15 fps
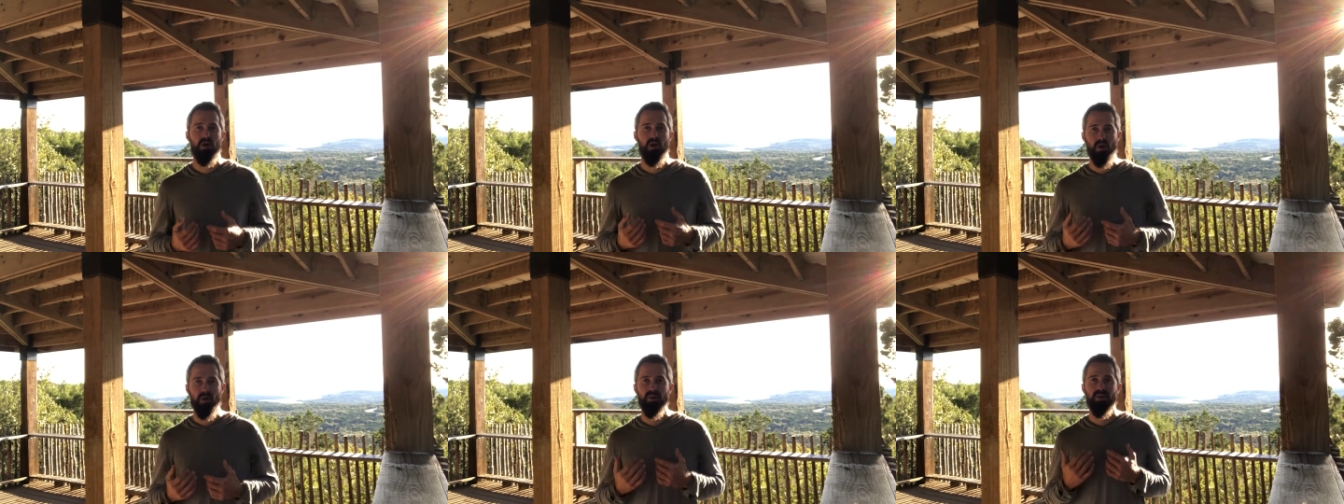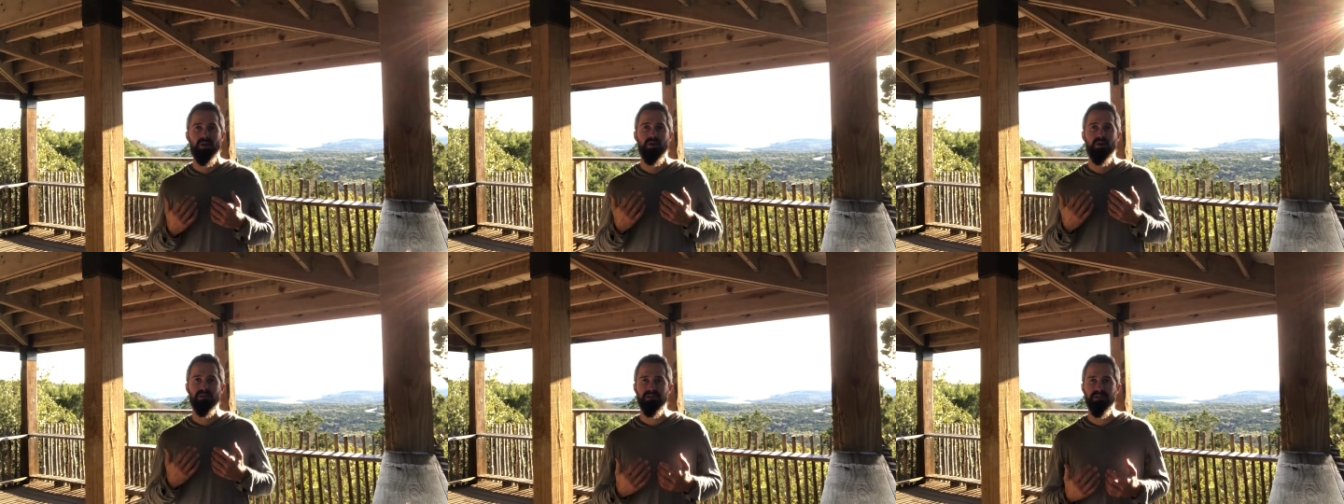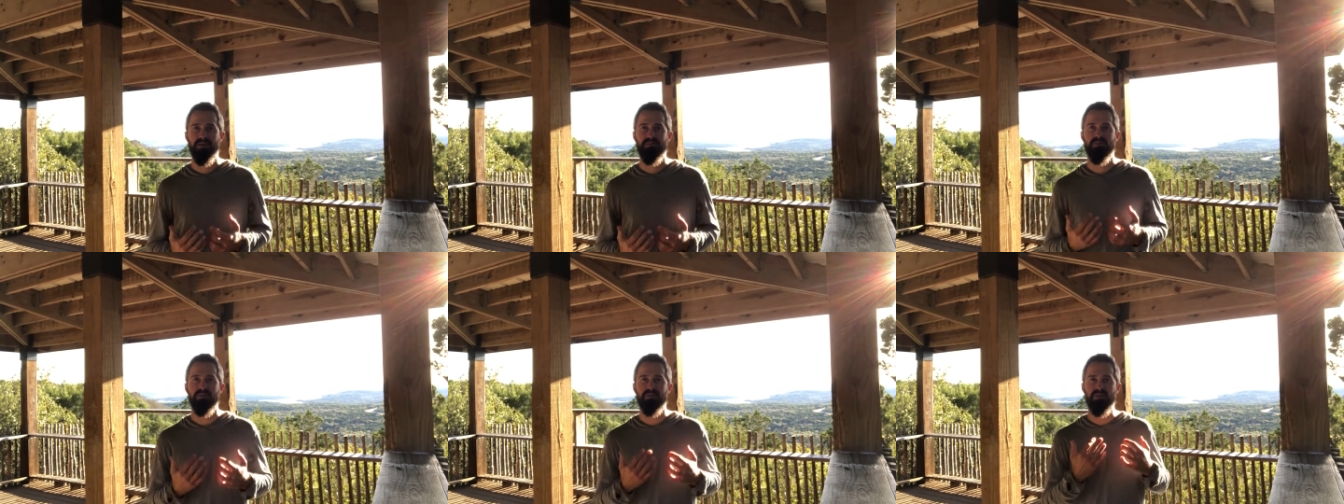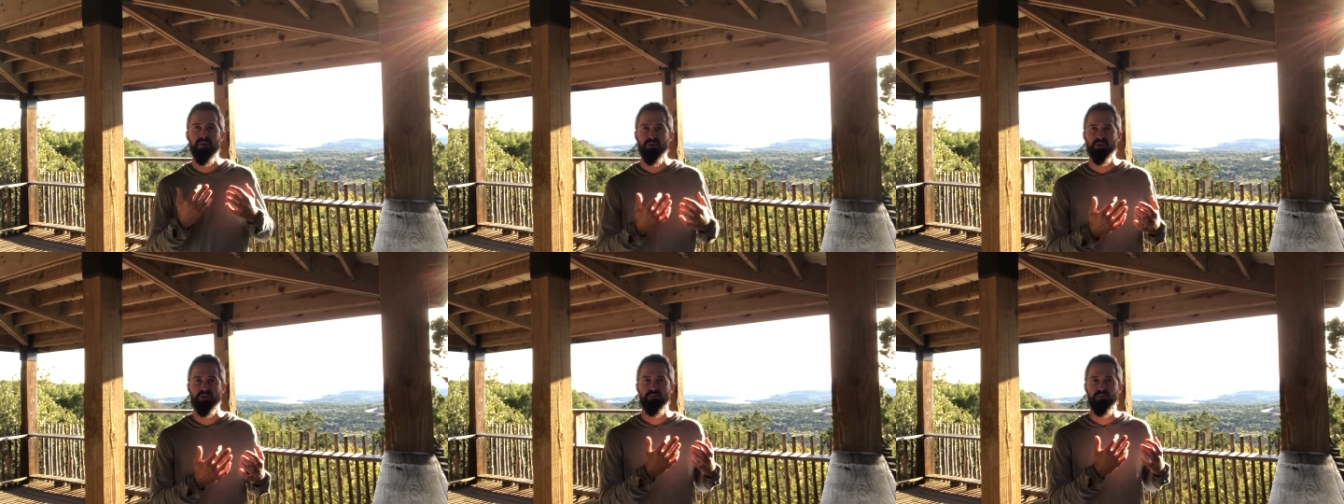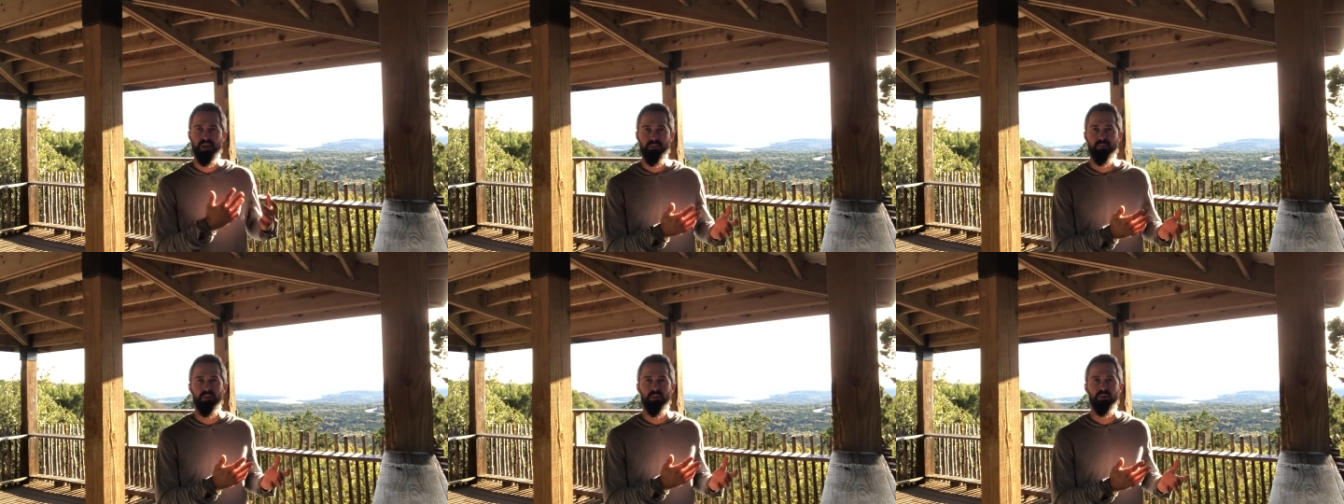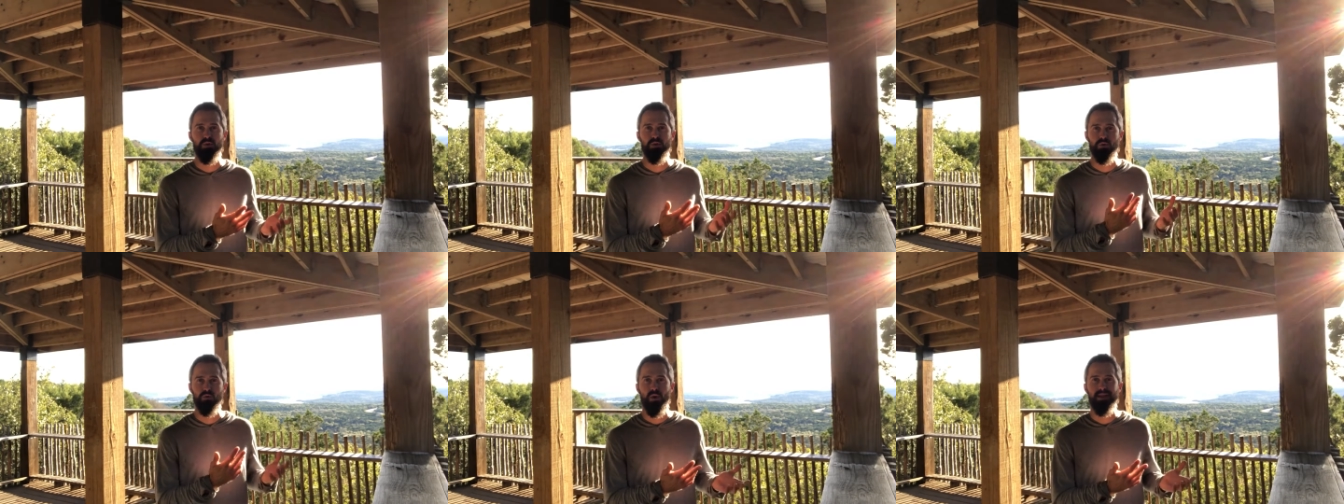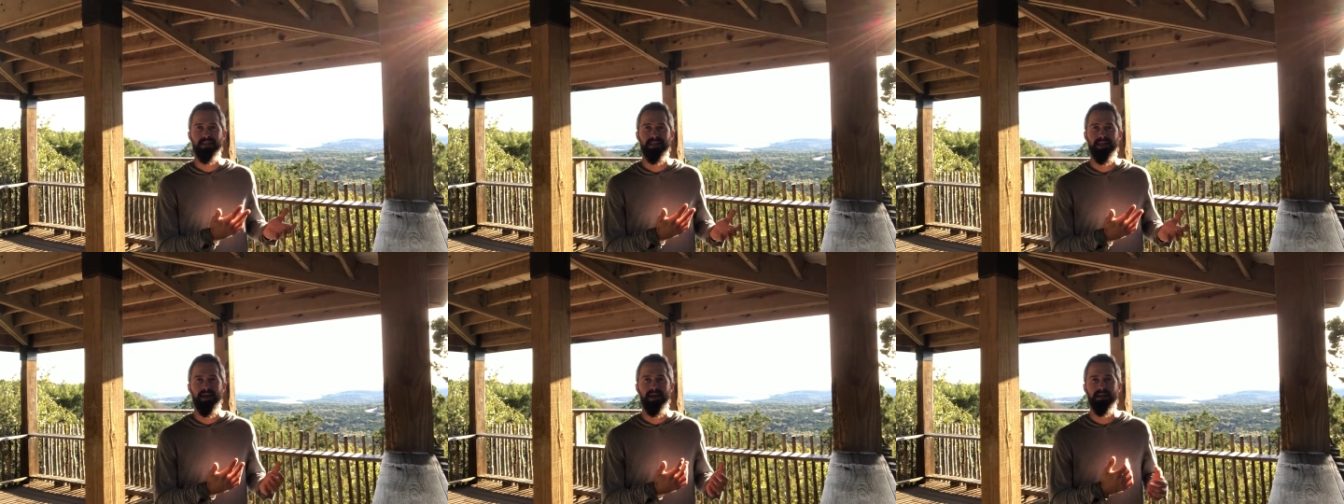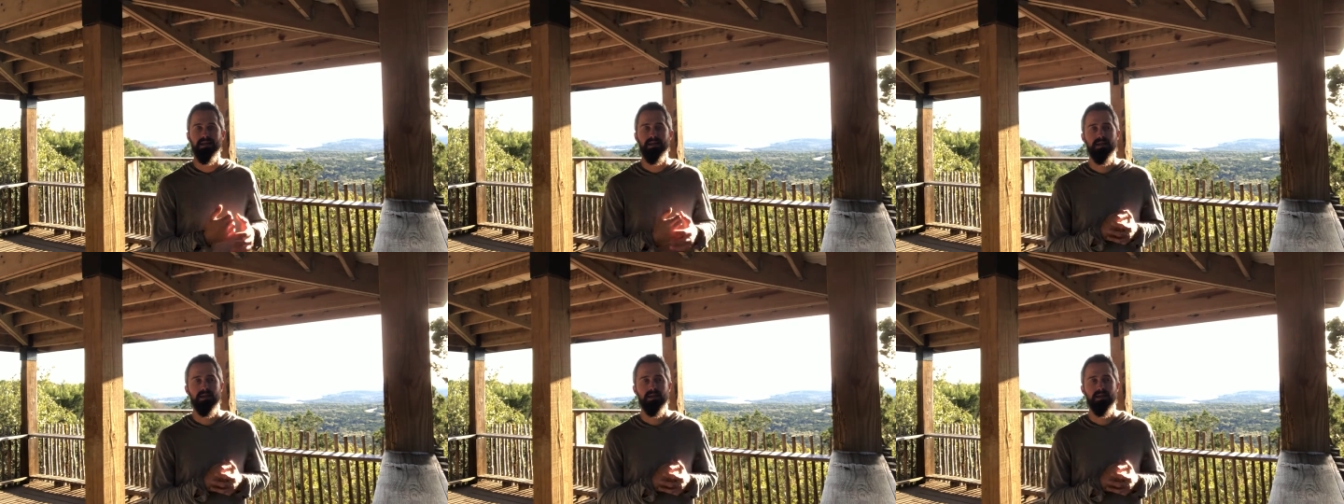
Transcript: Are there enough of those people who want that?